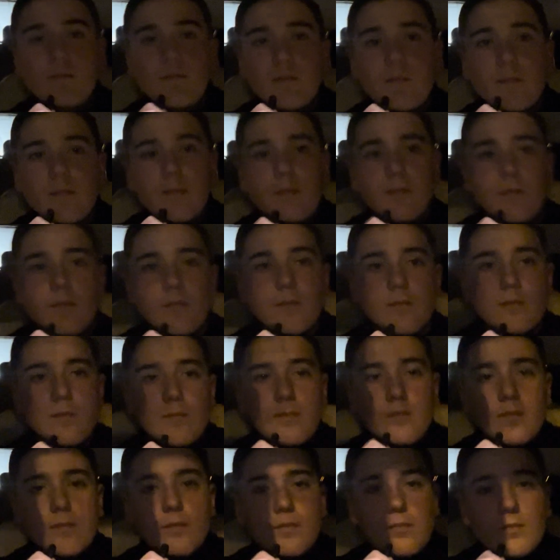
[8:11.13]
There are bad
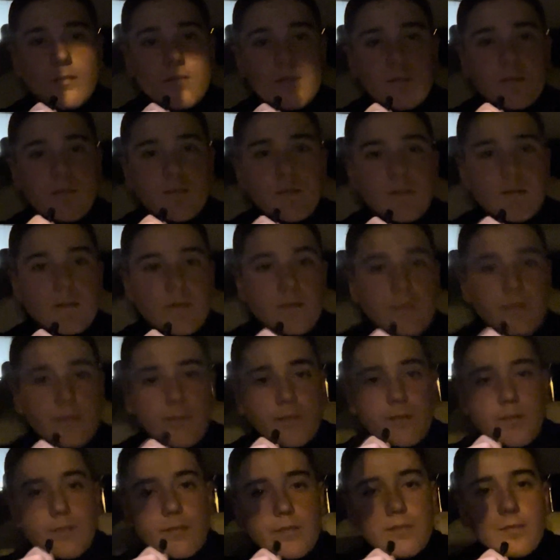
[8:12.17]
teams in this Championship,
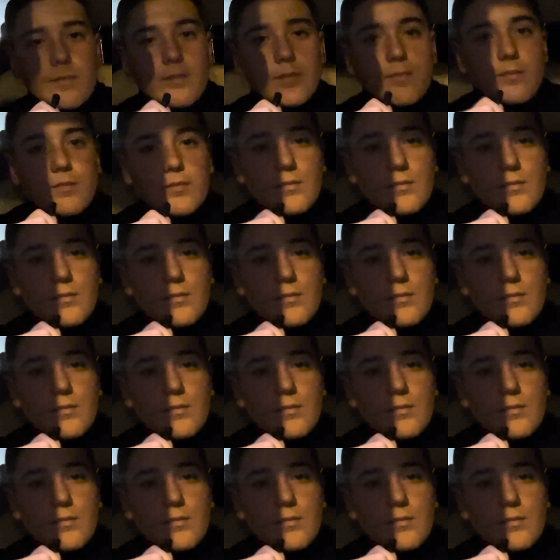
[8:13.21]
but we are